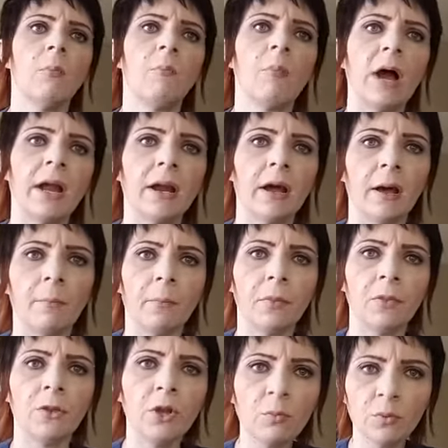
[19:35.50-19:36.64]
But
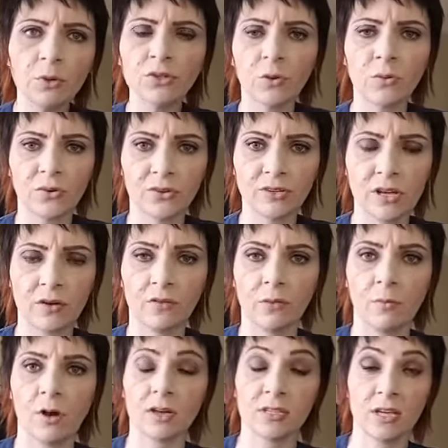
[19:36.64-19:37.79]
numerous owners now of the
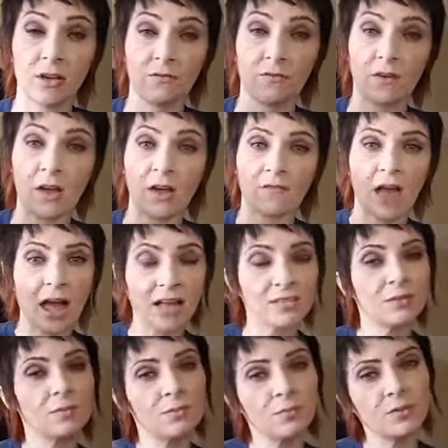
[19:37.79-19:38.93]
box have had
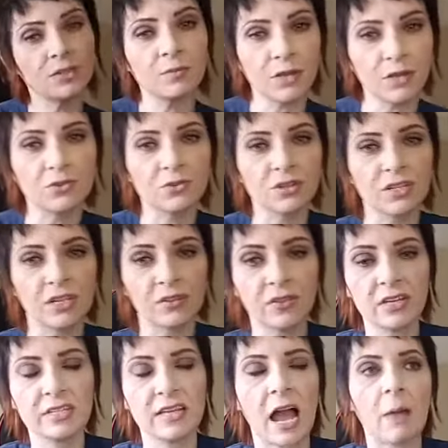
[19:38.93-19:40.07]
some interesting
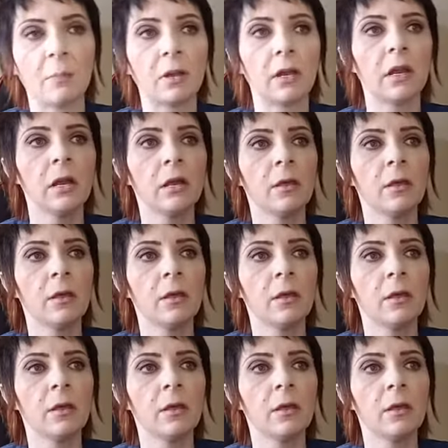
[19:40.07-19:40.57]
things happen.